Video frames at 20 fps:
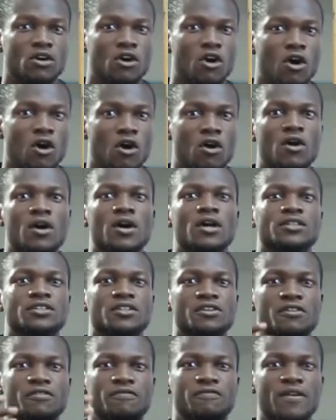or
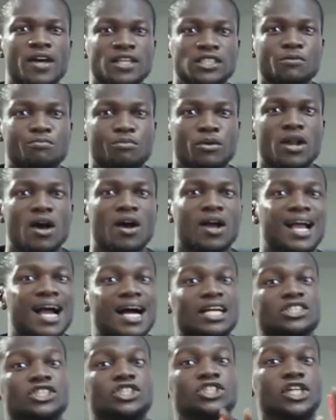the reflexive pronoun
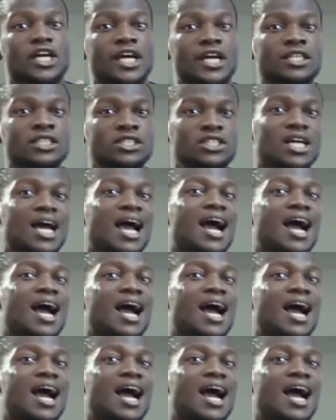can change